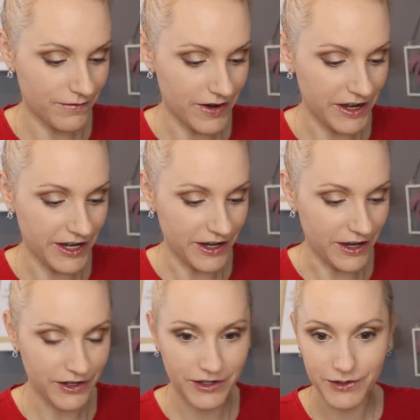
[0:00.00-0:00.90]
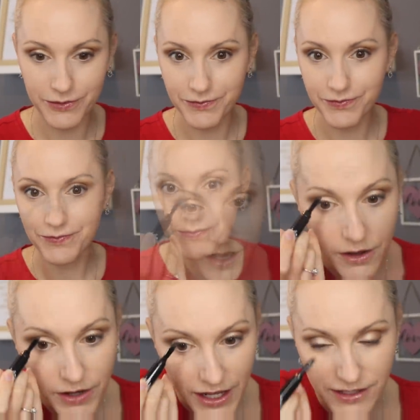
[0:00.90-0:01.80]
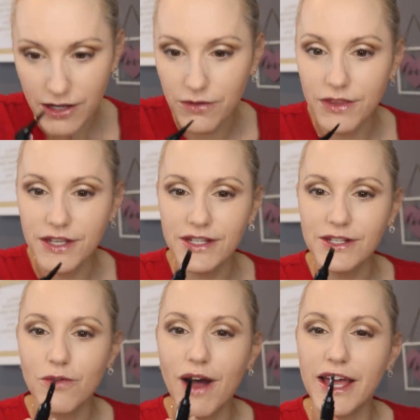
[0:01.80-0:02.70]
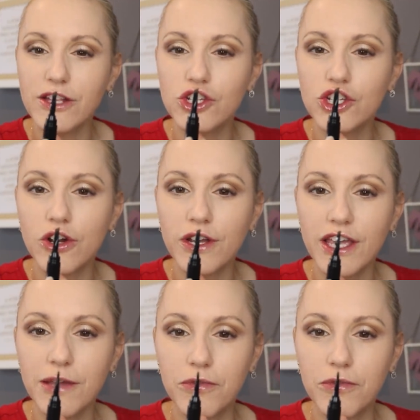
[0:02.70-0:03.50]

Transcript: very dark. Okay, so this is quite a chunky